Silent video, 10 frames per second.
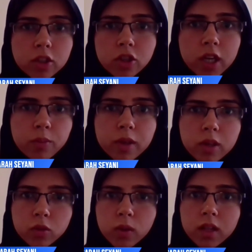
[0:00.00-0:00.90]
we can try to
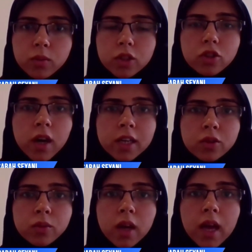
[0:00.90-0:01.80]
be as well. We try
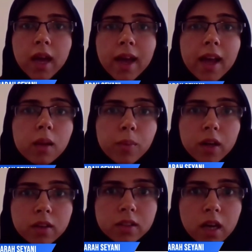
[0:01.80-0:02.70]
to help
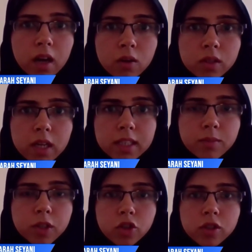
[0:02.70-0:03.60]
others out
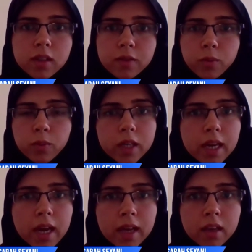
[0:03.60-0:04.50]
as much as it, we
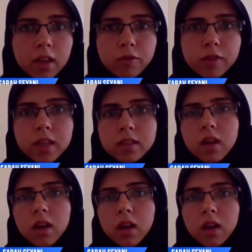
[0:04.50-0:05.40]
can. If
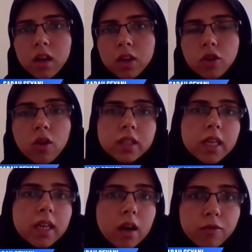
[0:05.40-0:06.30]
there's
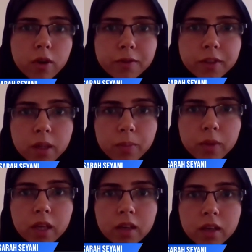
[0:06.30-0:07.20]
not enough of
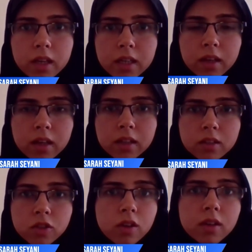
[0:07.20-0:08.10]
something,
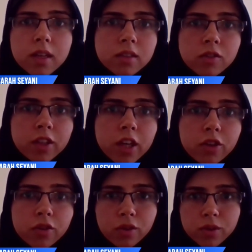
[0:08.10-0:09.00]
it's not necessary
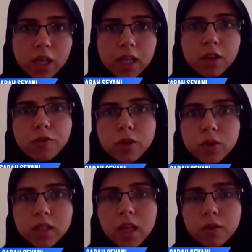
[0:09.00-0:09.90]
that, you know, you take it for
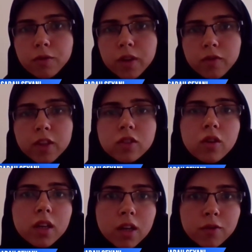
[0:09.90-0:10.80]
yourself. If there's
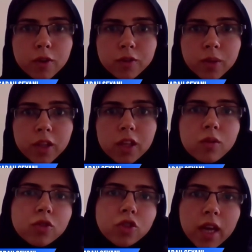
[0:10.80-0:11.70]
not enough of something,
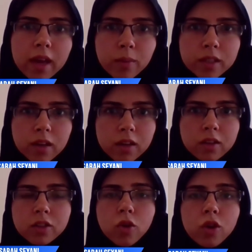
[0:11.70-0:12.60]
you share with
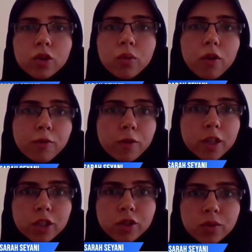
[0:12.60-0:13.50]
others or you
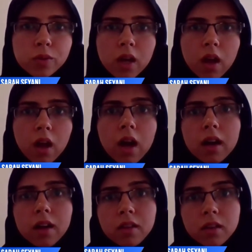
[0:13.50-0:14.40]
offer it to
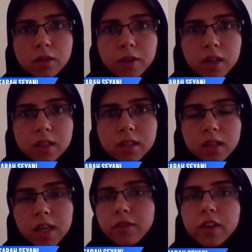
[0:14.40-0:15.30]
others
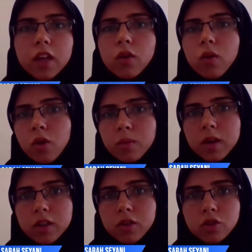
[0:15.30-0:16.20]
first, even at
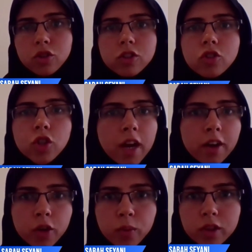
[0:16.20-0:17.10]
home, you know, just
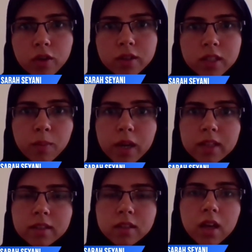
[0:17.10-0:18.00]
sharing with your
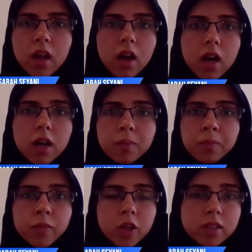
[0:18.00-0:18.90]
siblings
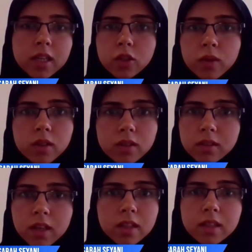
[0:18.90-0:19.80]
um, because that's what
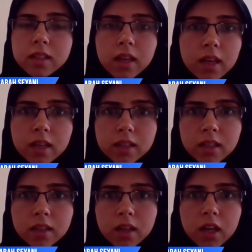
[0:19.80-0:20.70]
Sayyida Sakina
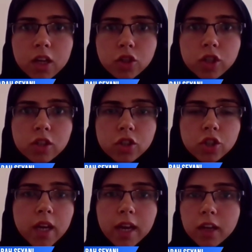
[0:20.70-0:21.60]
did. She
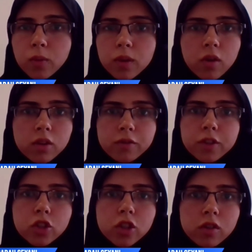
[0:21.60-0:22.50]
shared with all
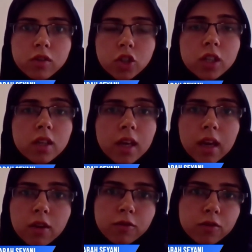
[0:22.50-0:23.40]
of the children. She
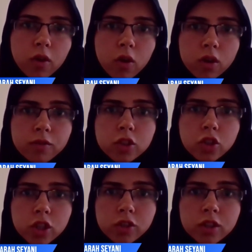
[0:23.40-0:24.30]
gave all of the
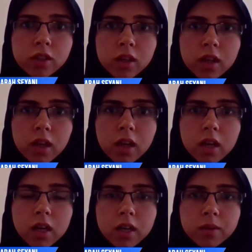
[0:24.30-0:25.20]
children,
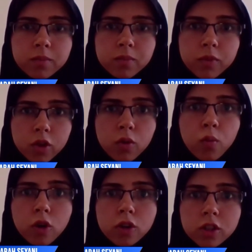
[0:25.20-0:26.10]
um, you know,
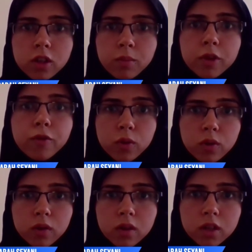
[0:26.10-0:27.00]
water
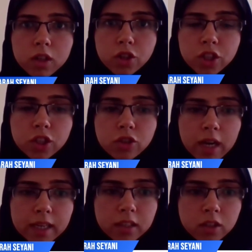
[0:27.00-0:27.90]
before she
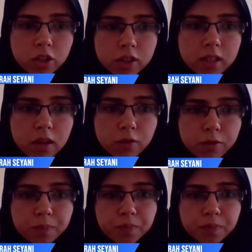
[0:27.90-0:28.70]
drank it herself.